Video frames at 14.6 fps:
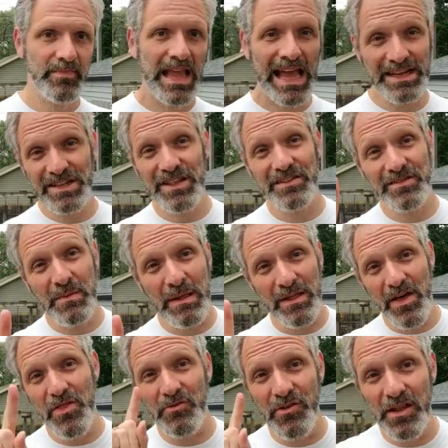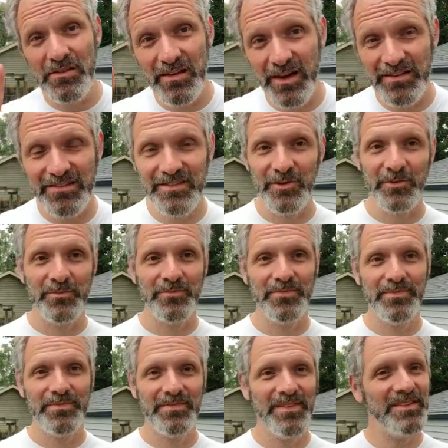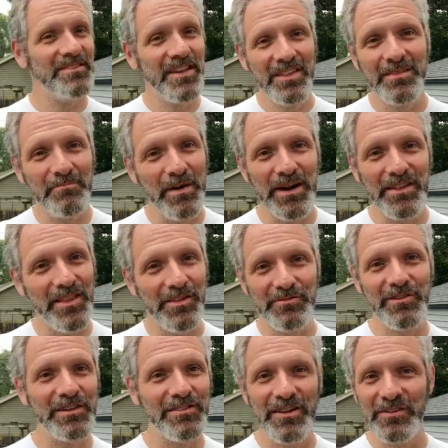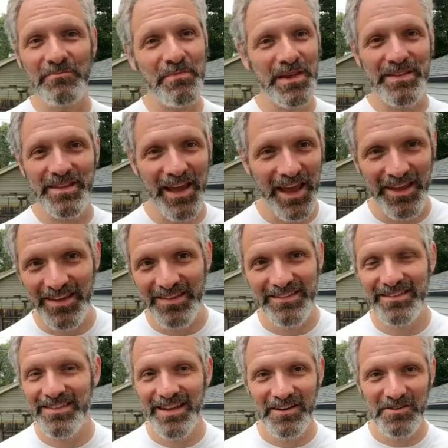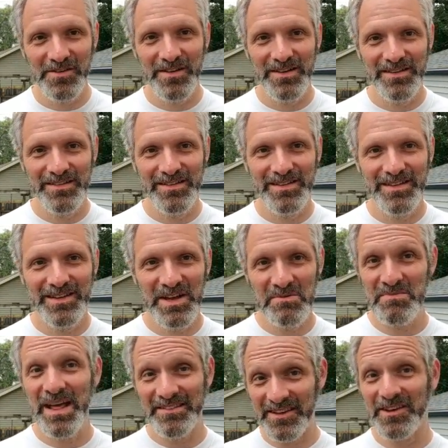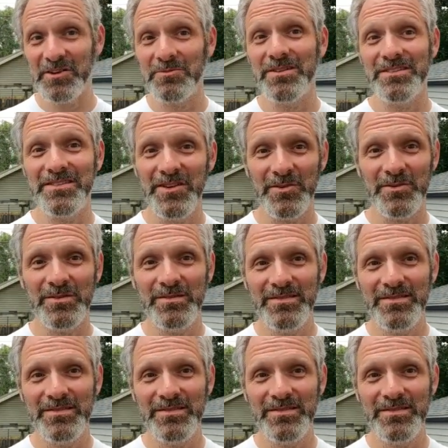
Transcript: Actually, they're smiling on the Red Sox too. There's nothing better than the Red Sox beating the Yankees, is there? And that's a good one too.